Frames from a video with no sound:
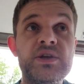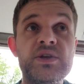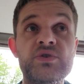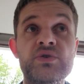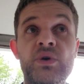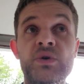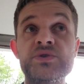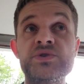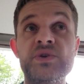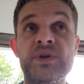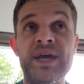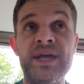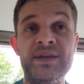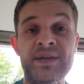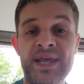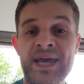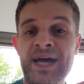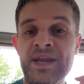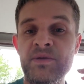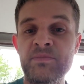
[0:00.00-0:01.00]
You're also
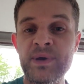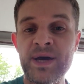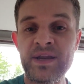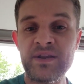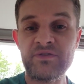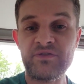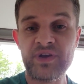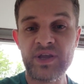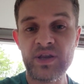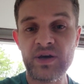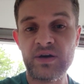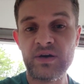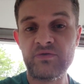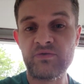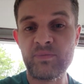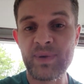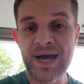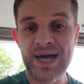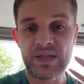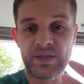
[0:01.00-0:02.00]
getting the added benefit
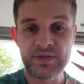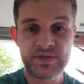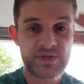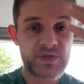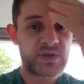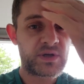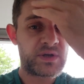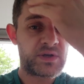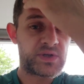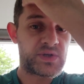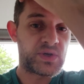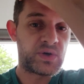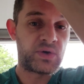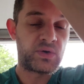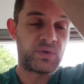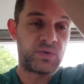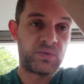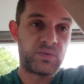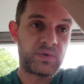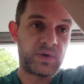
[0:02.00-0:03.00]
of balance,
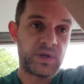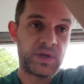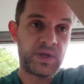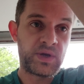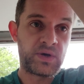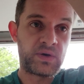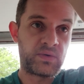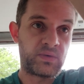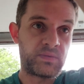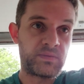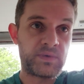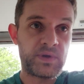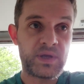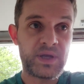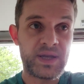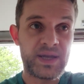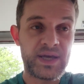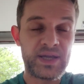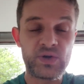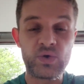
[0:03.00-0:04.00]
so
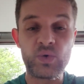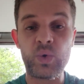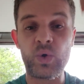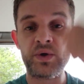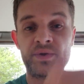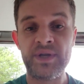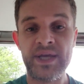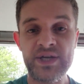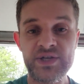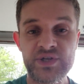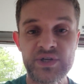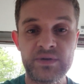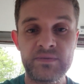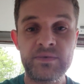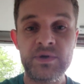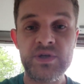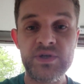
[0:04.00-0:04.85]
and coordination.